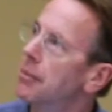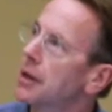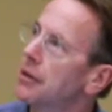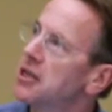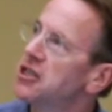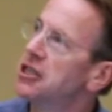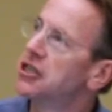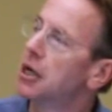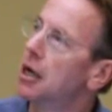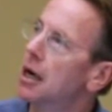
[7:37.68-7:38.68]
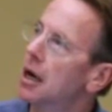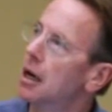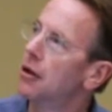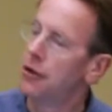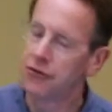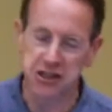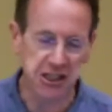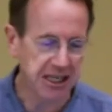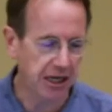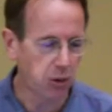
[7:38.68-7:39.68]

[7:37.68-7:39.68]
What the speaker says: this is just this kind of